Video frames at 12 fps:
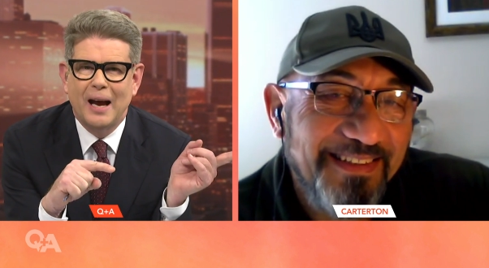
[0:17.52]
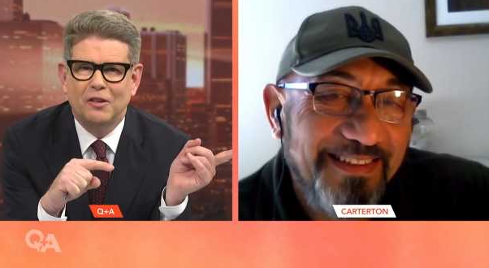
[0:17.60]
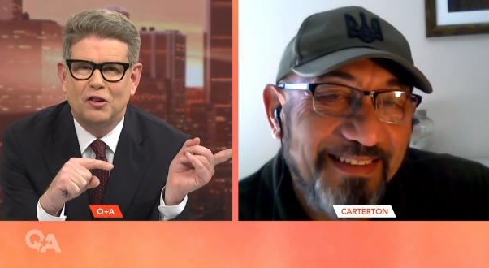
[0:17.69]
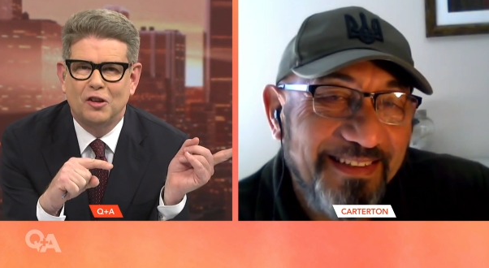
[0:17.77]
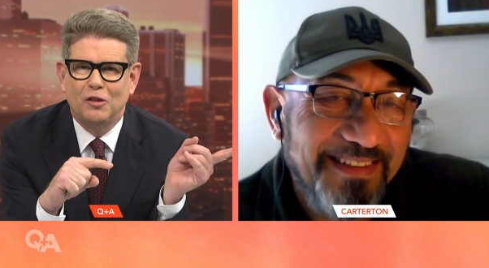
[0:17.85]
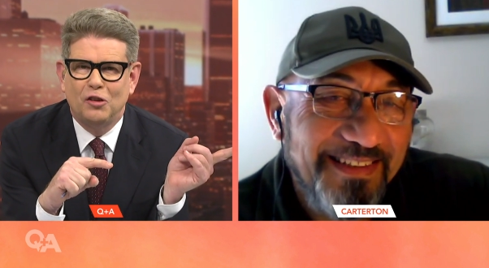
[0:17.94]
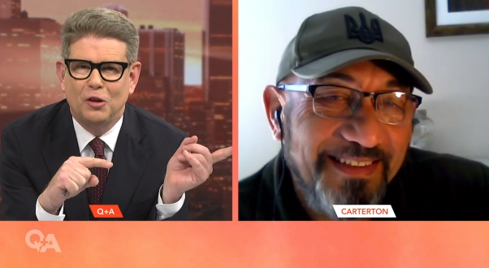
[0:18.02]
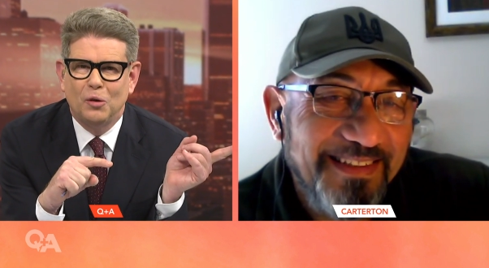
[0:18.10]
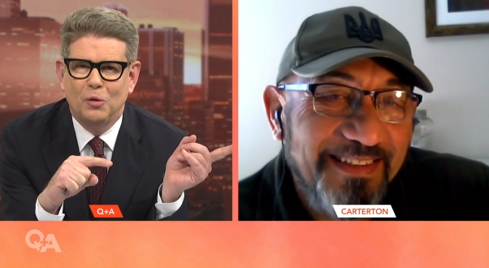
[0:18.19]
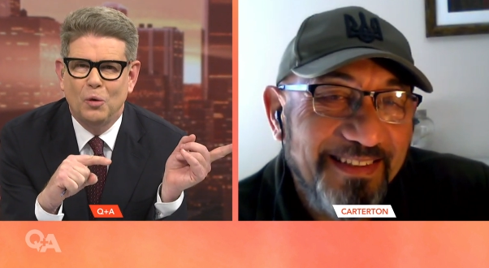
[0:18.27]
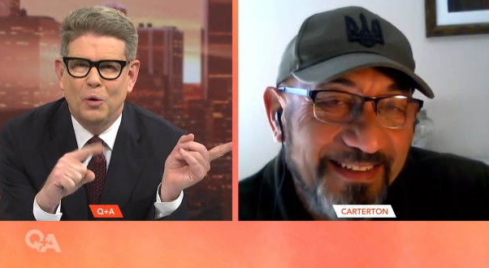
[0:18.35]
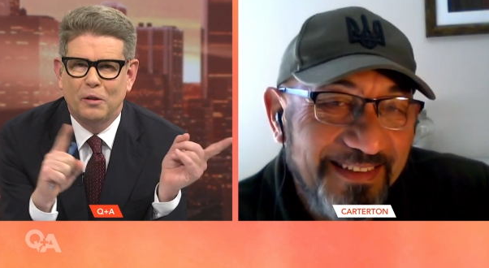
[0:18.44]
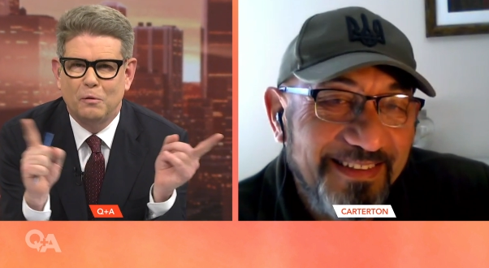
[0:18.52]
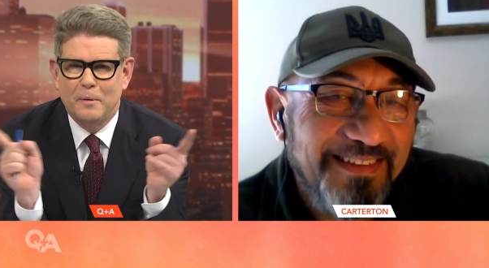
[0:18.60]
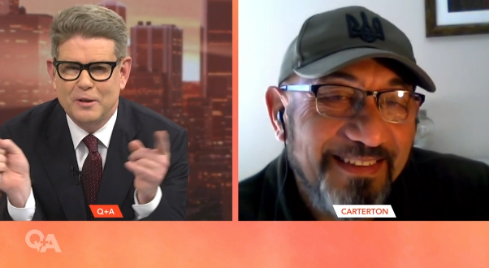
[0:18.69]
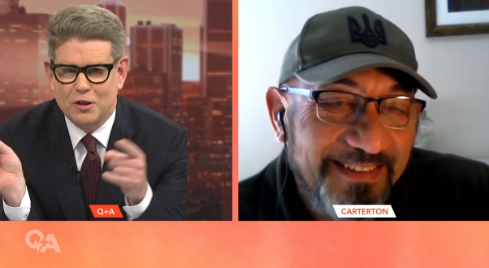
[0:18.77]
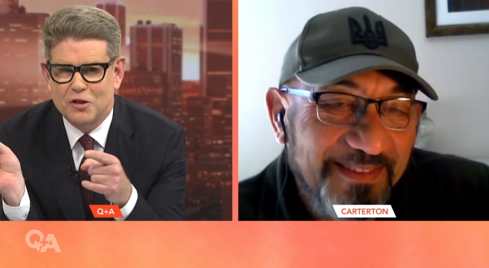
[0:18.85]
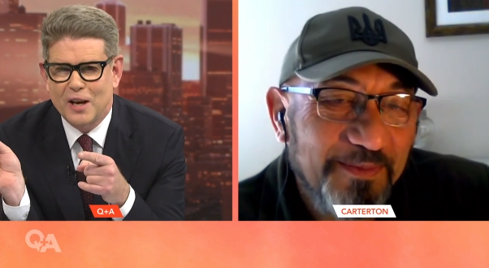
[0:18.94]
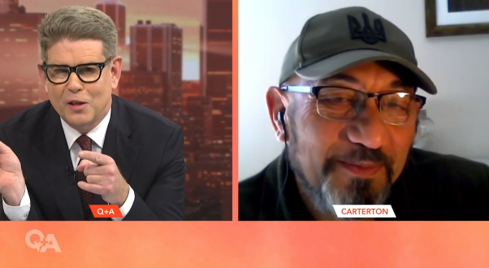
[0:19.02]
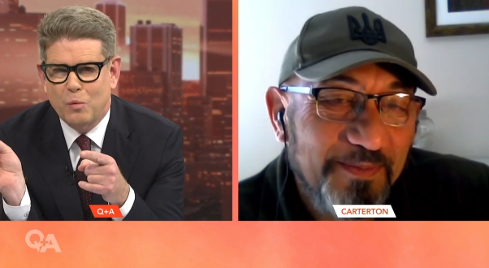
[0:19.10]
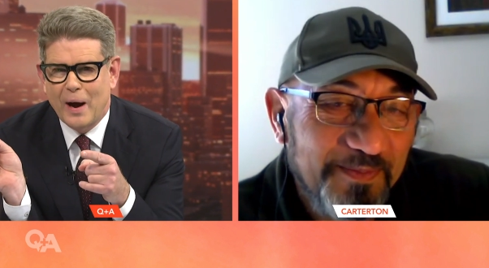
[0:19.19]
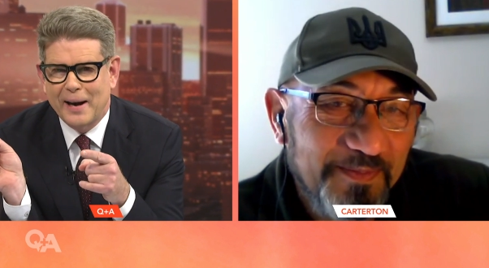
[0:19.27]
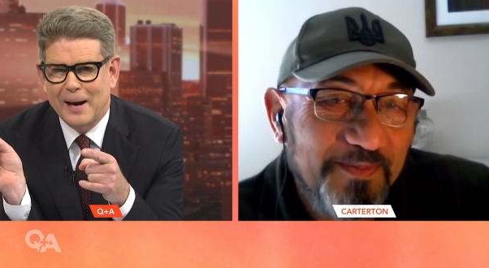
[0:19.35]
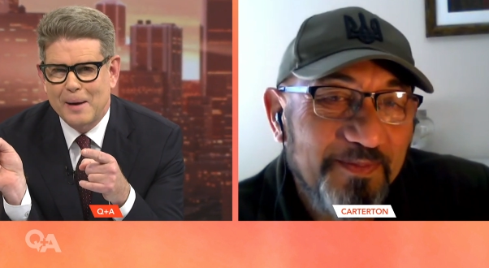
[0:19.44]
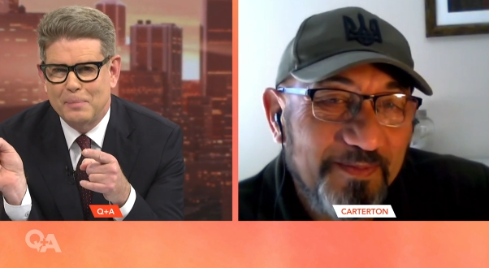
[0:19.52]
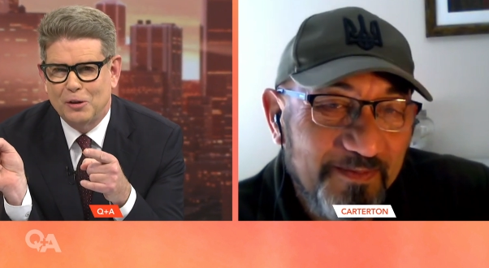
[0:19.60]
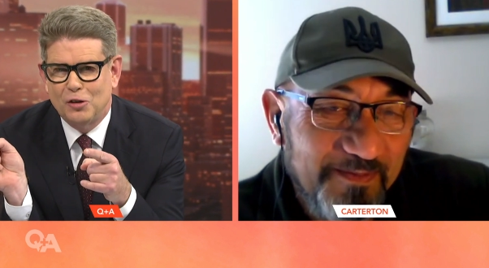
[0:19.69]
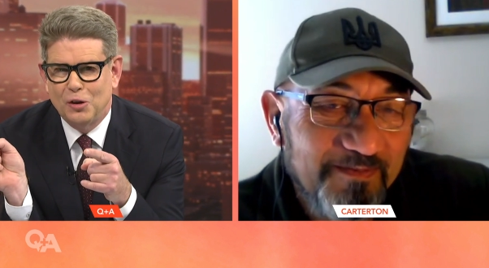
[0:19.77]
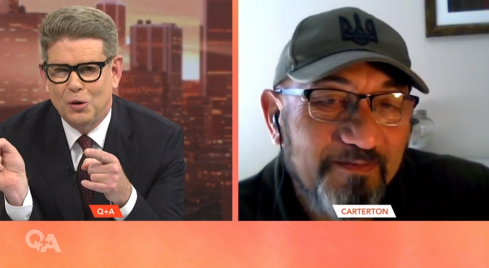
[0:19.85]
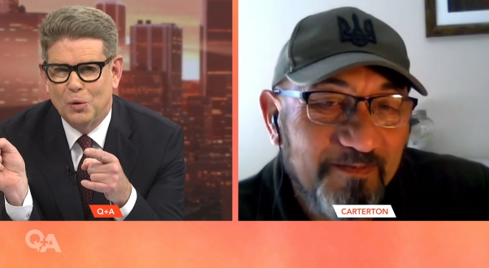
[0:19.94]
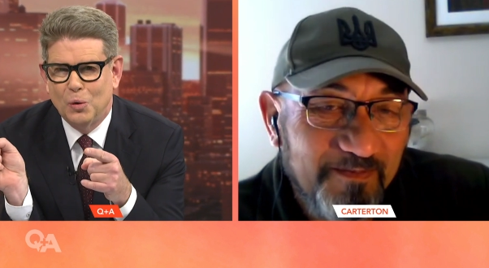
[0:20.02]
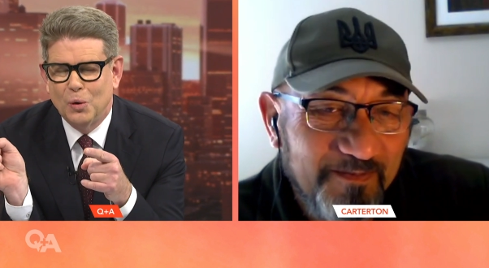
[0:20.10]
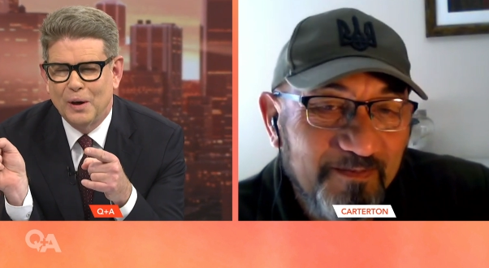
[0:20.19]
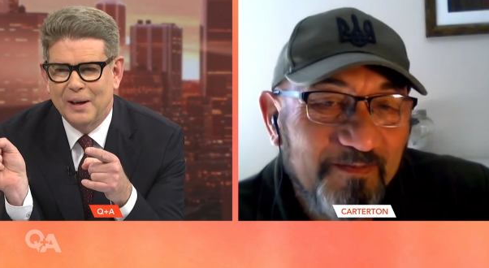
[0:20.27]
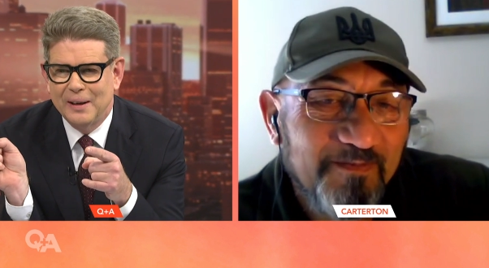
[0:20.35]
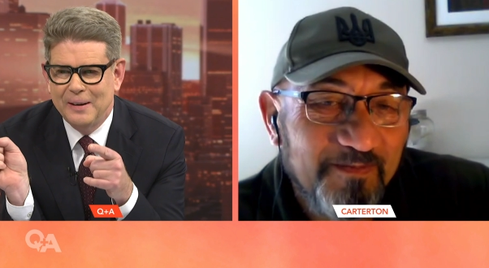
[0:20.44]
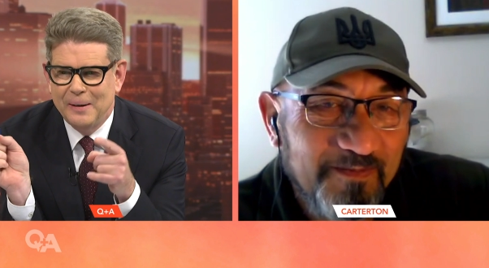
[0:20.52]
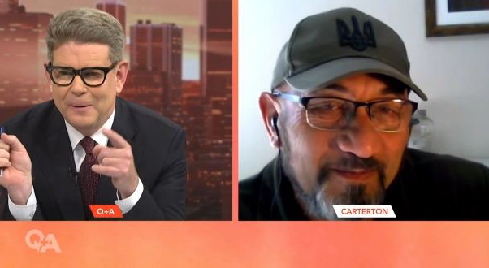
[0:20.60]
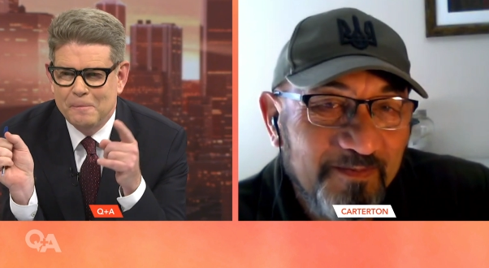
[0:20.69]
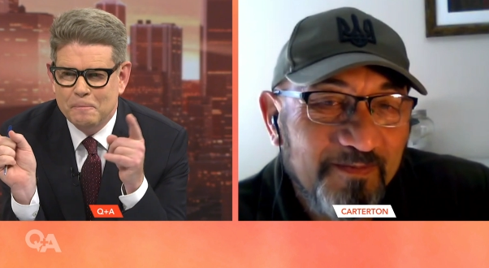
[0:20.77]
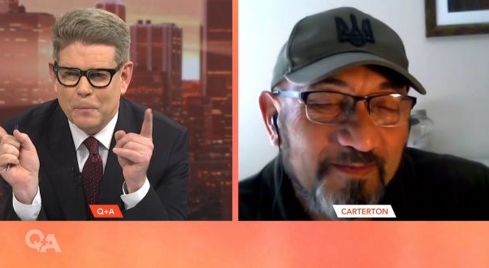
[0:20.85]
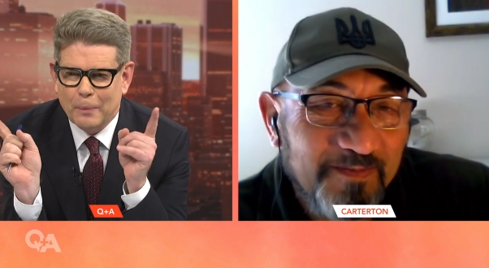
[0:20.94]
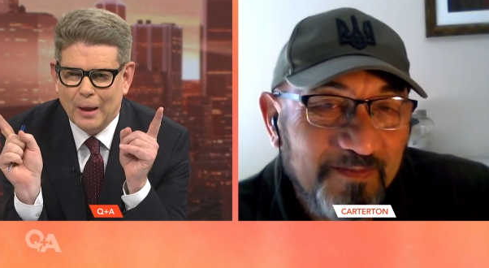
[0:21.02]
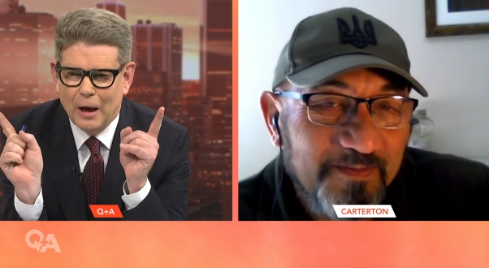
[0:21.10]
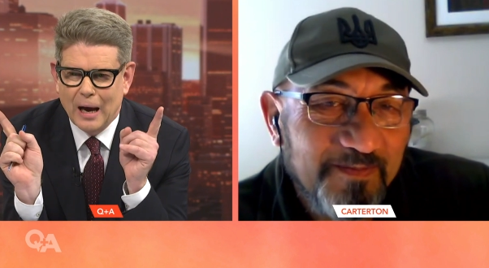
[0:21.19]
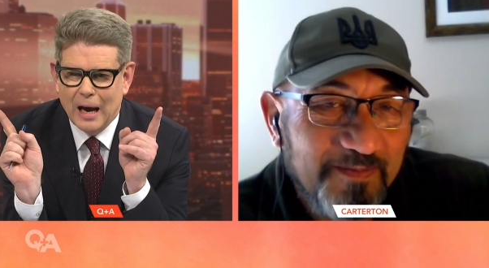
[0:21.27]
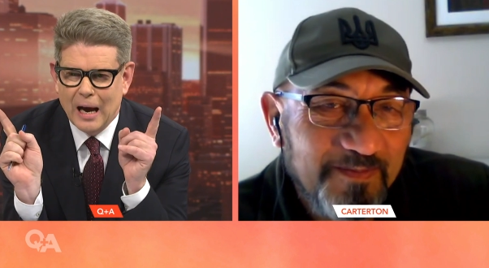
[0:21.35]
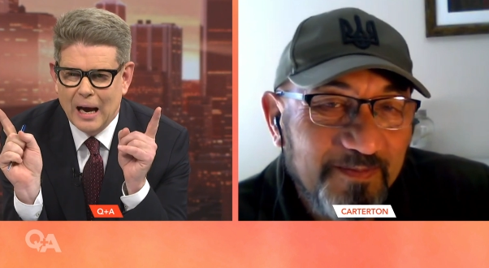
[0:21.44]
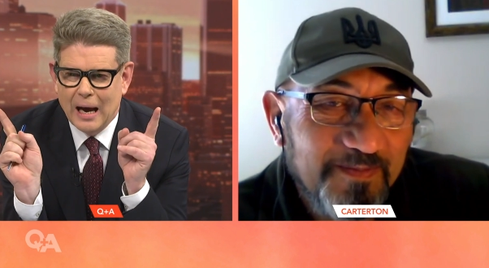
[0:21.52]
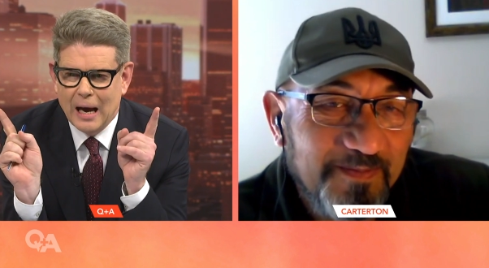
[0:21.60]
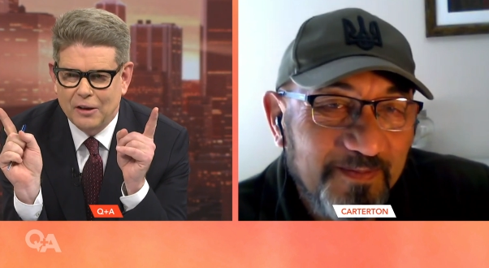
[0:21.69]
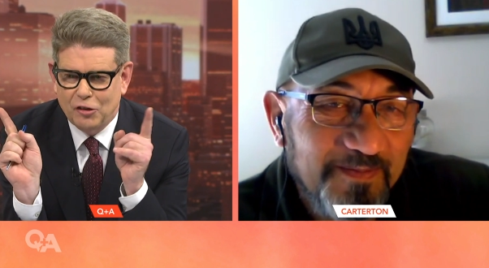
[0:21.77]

Speaker 1: Masterton to your north, we mentioned South Wairarapa to your uh,